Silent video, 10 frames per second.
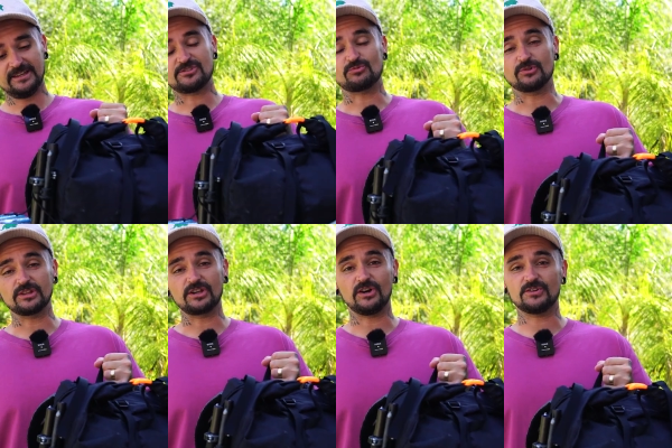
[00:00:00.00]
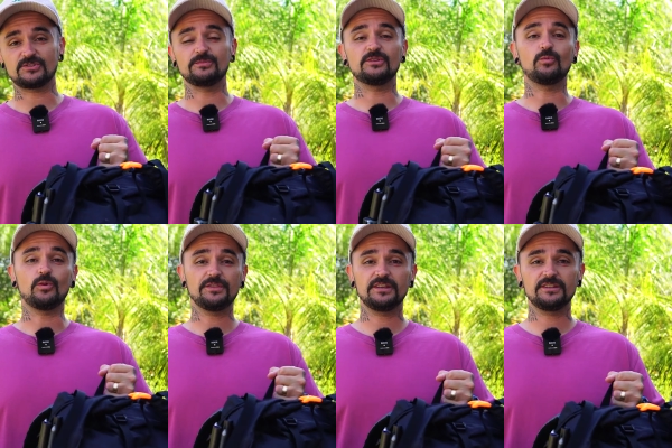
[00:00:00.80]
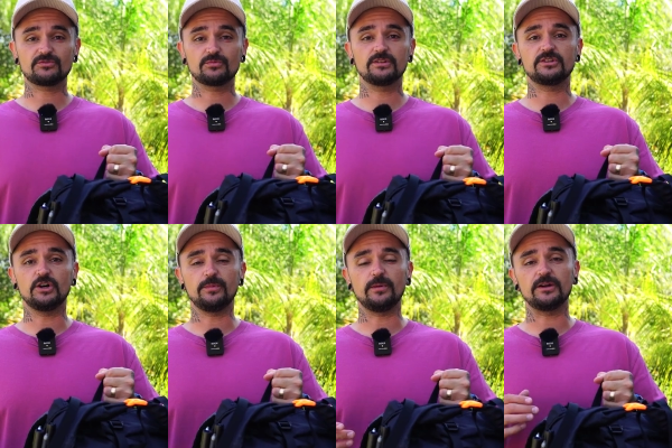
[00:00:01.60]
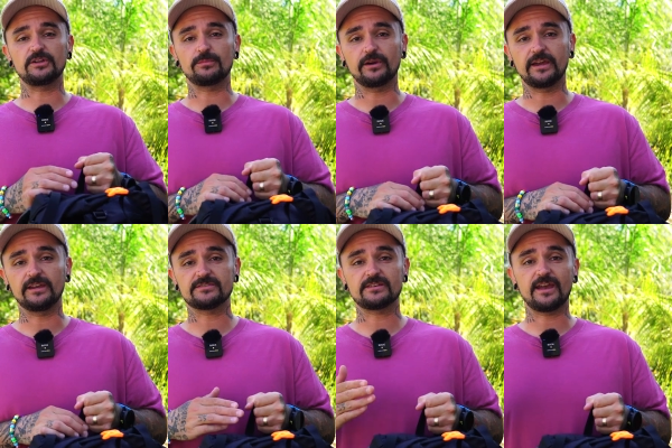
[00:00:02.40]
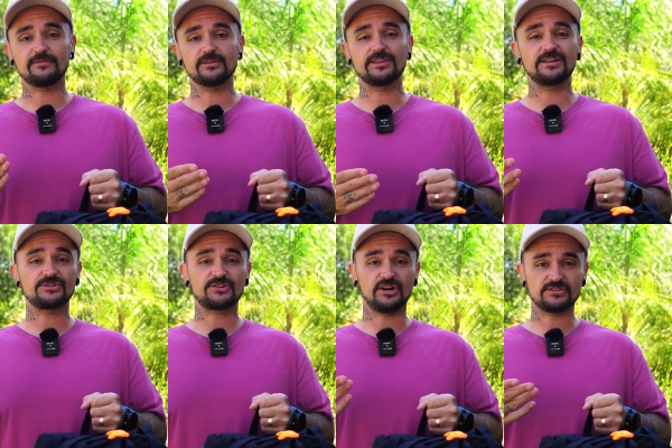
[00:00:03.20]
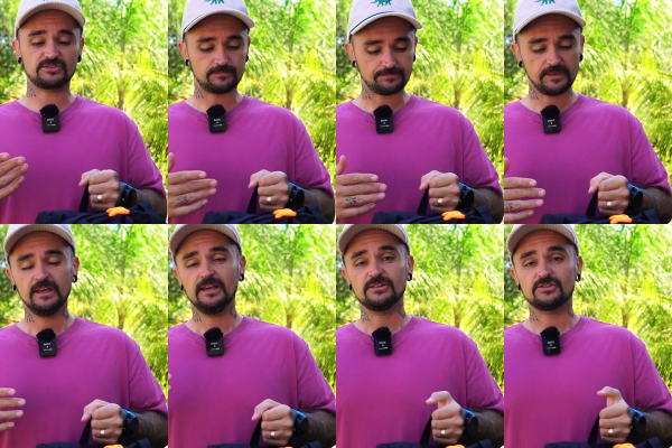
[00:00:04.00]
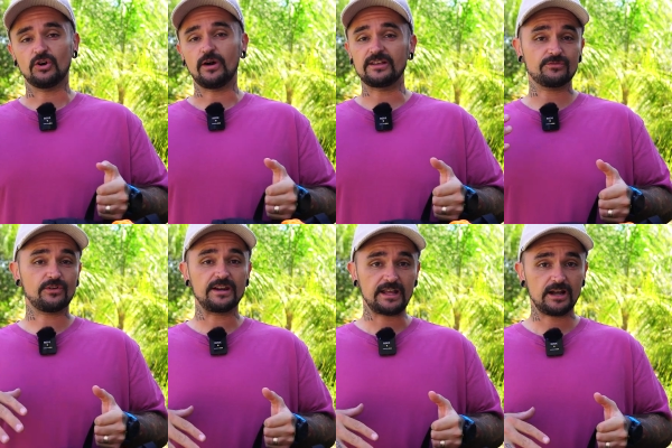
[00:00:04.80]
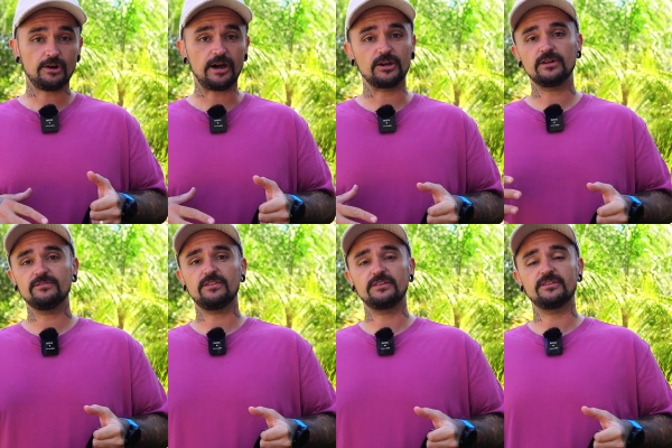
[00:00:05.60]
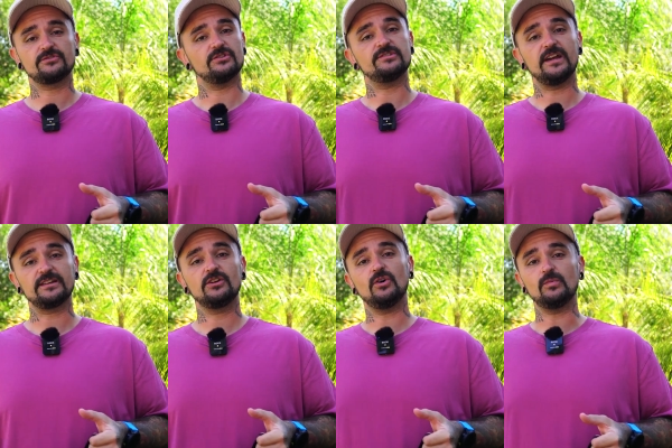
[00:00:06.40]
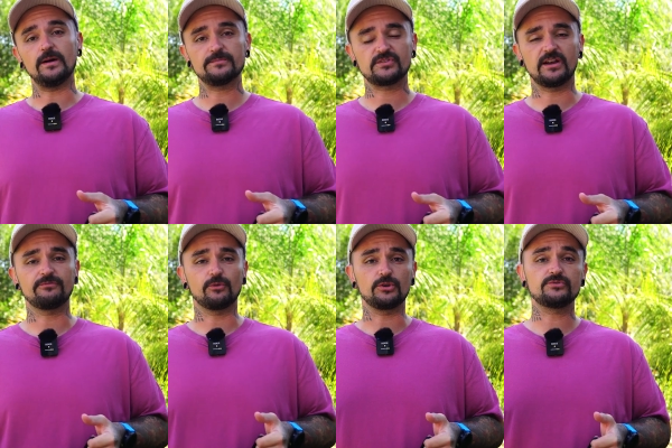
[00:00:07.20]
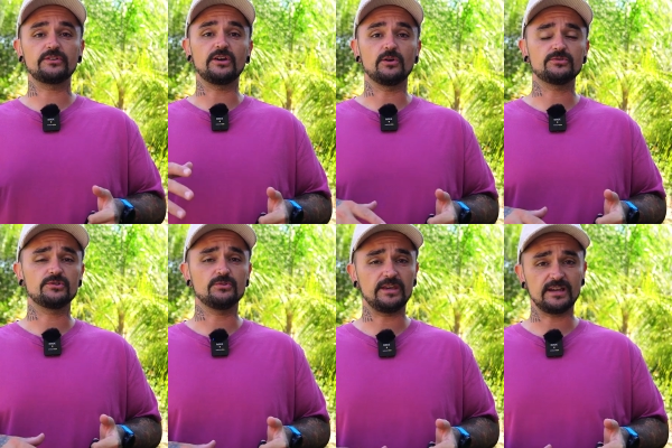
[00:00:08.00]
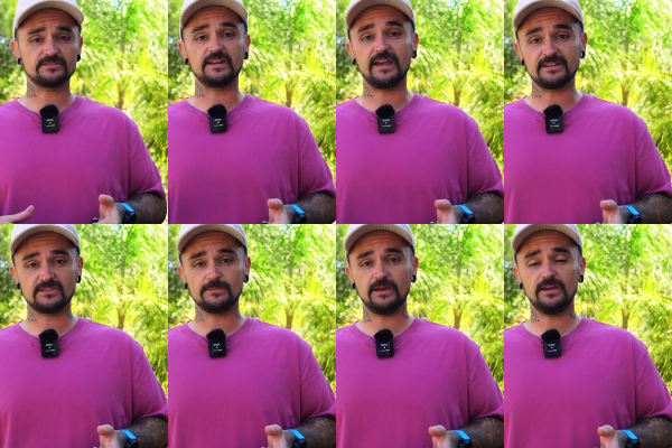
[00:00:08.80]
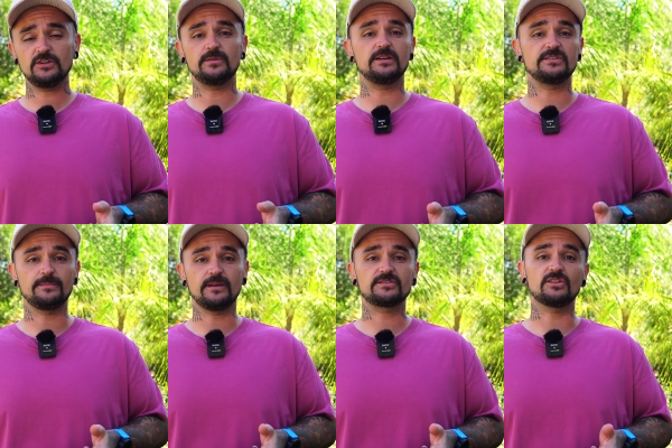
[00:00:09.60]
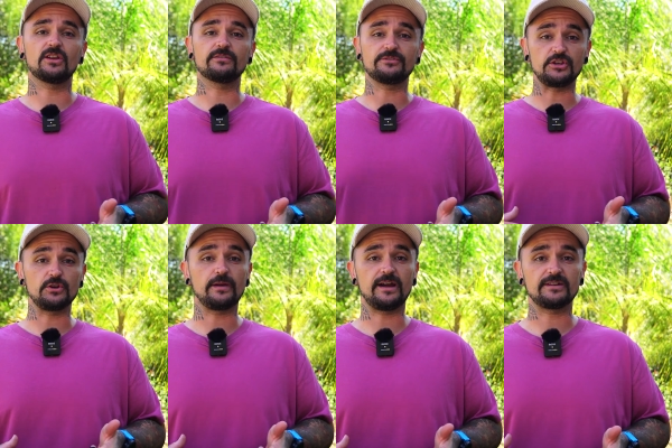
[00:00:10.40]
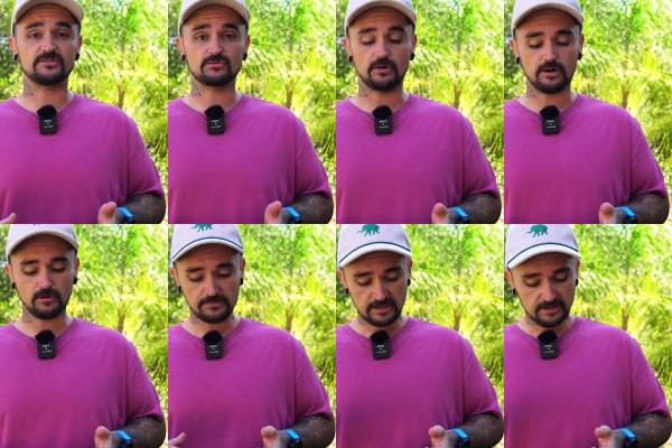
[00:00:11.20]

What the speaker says: It's really awesome, and the one thing that's really dope about their brand is that everything is custom. So as of right now, I don't even think there's a technical website for you to go to. He has an Etsy page because he makes a lot of gear bags as well.